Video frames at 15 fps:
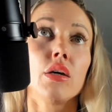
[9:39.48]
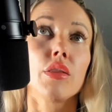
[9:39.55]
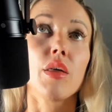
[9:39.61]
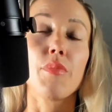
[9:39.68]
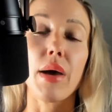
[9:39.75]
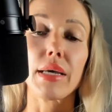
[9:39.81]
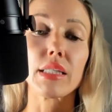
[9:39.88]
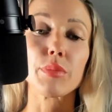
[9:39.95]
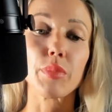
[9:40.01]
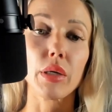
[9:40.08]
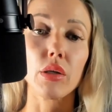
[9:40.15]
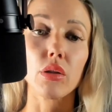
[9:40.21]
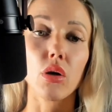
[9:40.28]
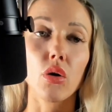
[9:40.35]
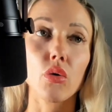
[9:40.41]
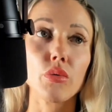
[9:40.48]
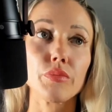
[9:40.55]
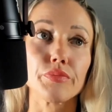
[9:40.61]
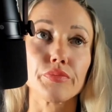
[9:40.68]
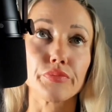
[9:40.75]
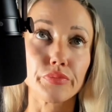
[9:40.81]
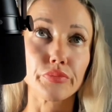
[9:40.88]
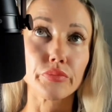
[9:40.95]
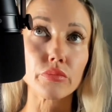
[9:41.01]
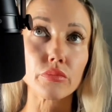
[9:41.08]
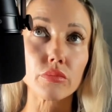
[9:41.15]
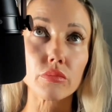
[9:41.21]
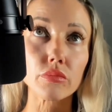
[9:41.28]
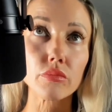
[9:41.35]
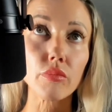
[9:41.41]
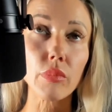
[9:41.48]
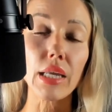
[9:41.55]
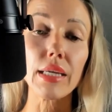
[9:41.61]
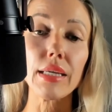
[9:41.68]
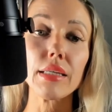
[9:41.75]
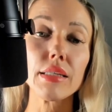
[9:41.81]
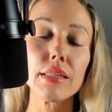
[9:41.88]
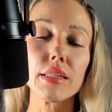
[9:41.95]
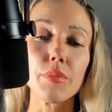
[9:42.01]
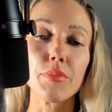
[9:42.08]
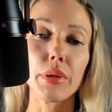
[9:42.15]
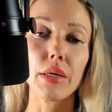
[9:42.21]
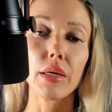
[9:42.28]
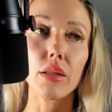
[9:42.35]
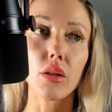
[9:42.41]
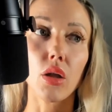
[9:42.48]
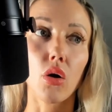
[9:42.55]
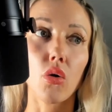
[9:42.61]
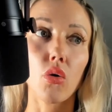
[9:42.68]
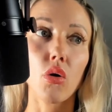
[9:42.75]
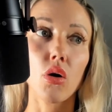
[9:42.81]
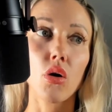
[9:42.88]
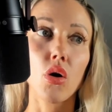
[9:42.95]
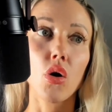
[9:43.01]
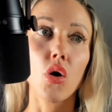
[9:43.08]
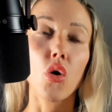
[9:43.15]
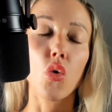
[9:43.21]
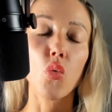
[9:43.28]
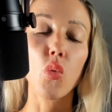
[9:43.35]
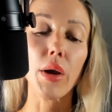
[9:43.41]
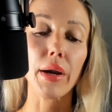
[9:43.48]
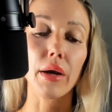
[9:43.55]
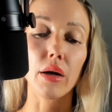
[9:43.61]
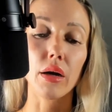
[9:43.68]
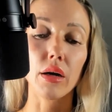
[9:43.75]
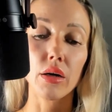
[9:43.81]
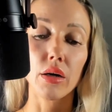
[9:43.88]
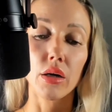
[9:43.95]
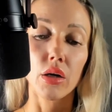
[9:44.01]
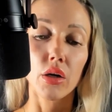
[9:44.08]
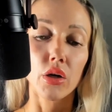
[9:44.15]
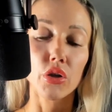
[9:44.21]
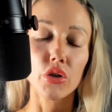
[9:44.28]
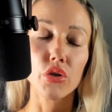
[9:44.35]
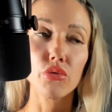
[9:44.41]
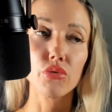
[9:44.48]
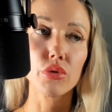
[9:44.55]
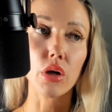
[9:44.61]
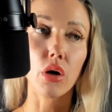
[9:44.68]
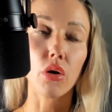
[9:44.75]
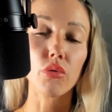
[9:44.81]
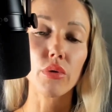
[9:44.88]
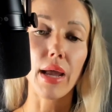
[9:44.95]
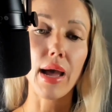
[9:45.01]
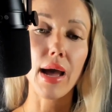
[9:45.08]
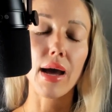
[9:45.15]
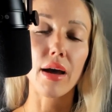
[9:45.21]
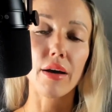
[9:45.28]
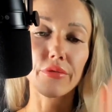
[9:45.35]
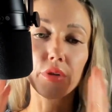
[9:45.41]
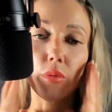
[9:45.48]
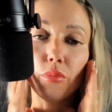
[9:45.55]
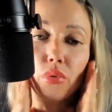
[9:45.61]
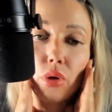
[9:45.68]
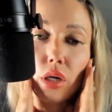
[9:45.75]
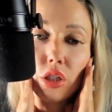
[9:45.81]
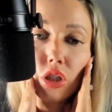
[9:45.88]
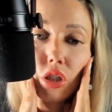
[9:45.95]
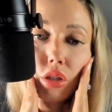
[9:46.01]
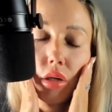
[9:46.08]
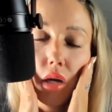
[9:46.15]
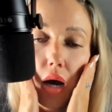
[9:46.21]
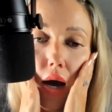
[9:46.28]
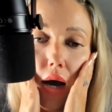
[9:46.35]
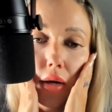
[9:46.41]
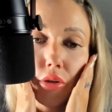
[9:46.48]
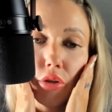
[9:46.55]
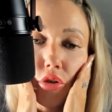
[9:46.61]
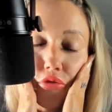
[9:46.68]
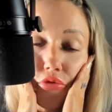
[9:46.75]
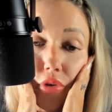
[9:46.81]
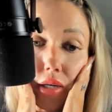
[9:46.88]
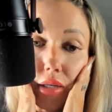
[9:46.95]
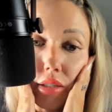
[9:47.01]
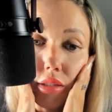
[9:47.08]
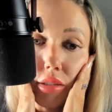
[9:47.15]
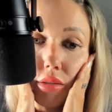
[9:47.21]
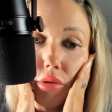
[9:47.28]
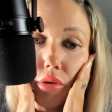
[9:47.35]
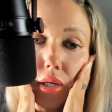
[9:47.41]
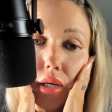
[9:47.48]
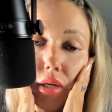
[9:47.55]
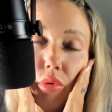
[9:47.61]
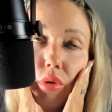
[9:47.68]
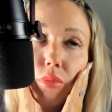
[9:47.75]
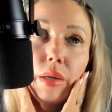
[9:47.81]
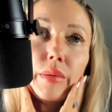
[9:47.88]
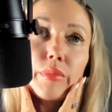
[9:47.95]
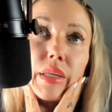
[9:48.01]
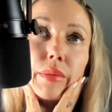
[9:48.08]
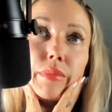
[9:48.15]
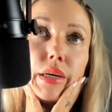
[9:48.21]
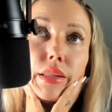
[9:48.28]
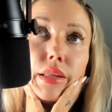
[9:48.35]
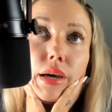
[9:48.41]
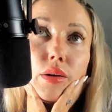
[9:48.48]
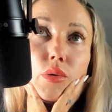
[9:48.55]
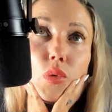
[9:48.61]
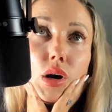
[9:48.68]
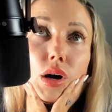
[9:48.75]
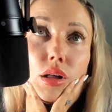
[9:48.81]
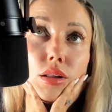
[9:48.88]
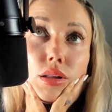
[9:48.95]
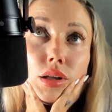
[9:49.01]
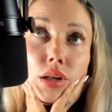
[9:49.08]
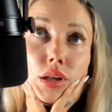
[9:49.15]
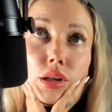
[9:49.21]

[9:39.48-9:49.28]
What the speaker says: the best pillow is the pillow where you don't have compression on your face. Okay, what do I mean by that? Well,